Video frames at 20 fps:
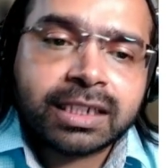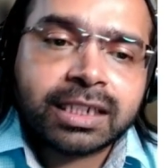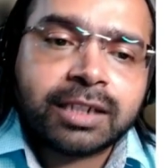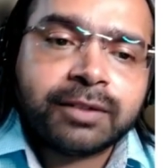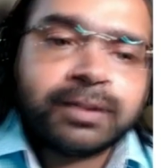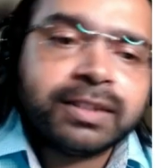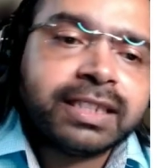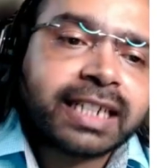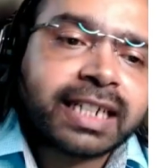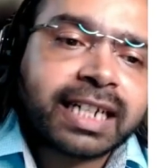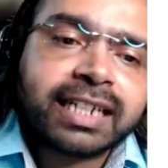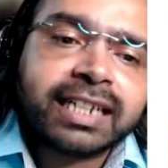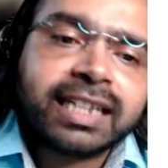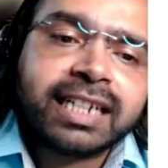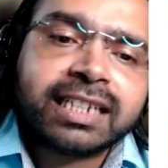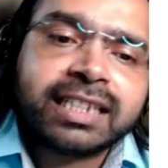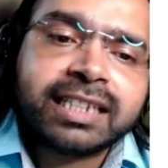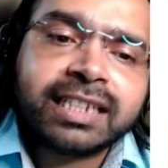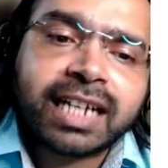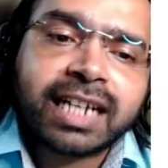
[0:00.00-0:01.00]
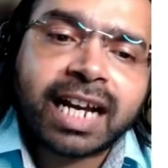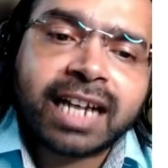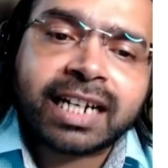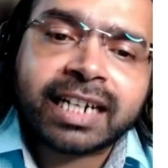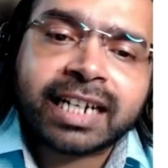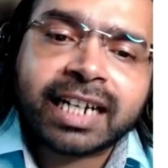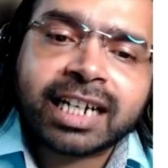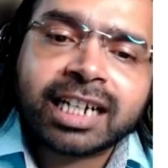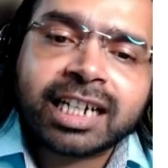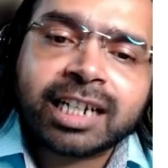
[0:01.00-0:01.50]
Now in second case, an
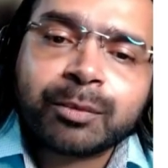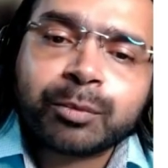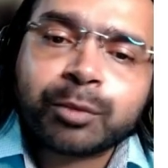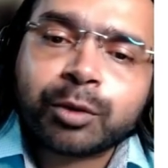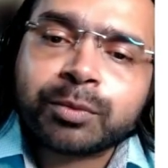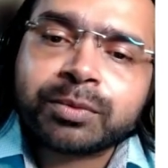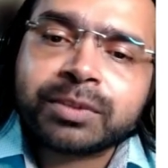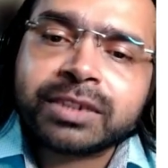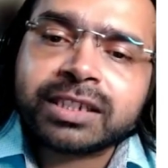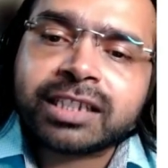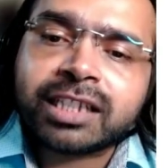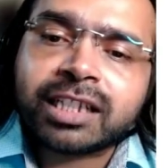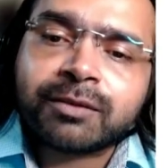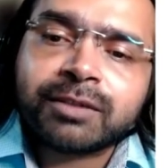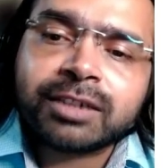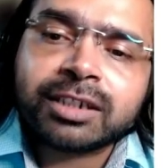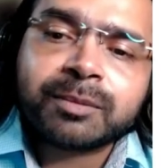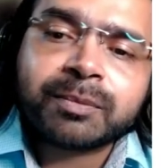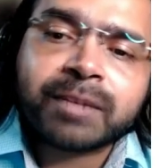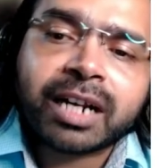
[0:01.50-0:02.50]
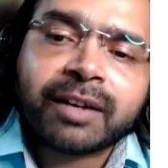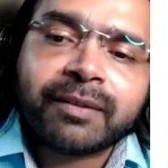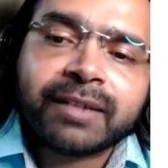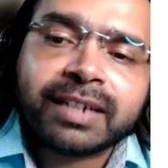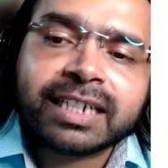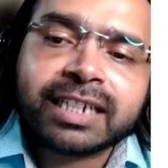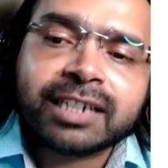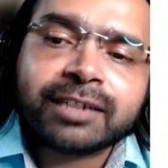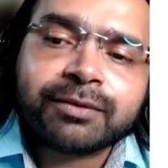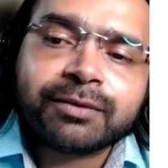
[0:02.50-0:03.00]
attacker probes the server's
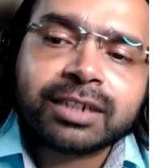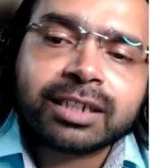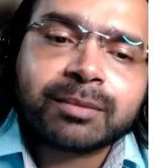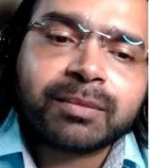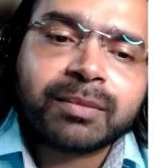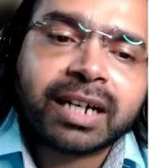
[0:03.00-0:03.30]
private network